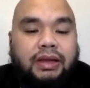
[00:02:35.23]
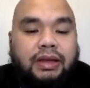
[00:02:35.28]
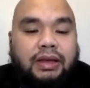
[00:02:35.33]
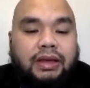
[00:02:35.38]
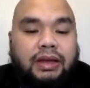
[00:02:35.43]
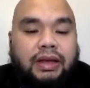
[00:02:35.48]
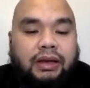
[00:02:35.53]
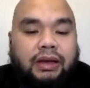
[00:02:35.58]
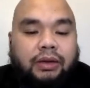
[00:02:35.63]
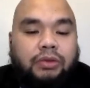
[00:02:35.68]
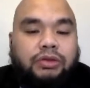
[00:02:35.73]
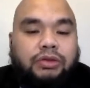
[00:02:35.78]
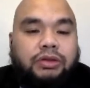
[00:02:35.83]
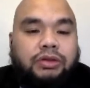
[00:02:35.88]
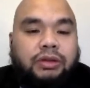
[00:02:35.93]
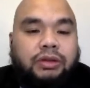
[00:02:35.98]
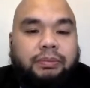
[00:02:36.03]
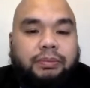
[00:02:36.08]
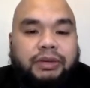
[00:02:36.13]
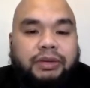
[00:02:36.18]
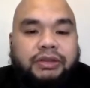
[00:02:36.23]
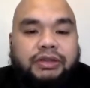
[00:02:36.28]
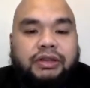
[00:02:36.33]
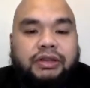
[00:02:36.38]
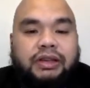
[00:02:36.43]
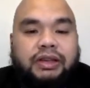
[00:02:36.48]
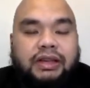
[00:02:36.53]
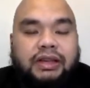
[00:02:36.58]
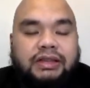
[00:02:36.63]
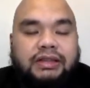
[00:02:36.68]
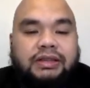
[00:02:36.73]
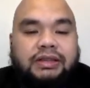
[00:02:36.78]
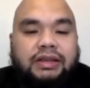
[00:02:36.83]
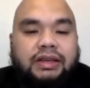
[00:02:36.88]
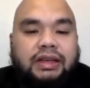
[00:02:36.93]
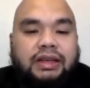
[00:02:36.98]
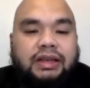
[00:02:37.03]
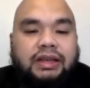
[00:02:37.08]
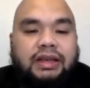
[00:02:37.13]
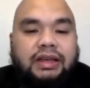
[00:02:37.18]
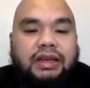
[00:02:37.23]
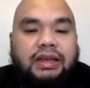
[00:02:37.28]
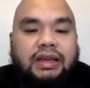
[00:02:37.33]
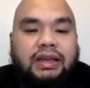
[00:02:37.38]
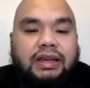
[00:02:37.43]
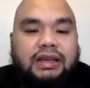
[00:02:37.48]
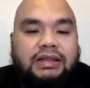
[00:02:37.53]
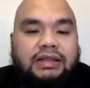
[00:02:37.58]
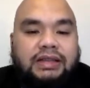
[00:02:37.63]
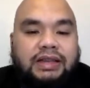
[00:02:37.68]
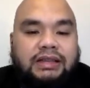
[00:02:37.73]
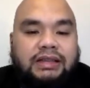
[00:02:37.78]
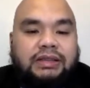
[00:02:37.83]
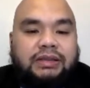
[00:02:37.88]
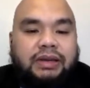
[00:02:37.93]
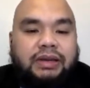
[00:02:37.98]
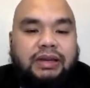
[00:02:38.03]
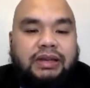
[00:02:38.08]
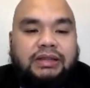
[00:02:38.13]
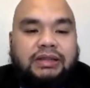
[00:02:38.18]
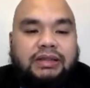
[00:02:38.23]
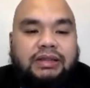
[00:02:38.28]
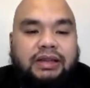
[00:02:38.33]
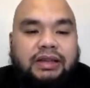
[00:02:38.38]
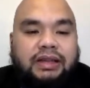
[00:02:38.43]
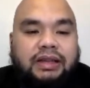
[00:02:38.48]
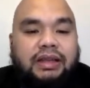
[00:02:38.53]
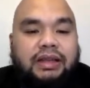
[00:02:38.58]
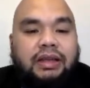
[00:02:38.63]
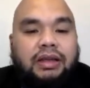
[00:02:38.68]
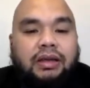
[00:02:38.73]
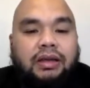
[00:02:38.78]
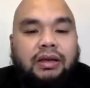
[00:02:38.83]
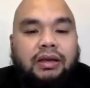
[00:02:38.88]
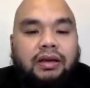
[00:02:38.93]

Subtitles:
and also the personal history, sexual history,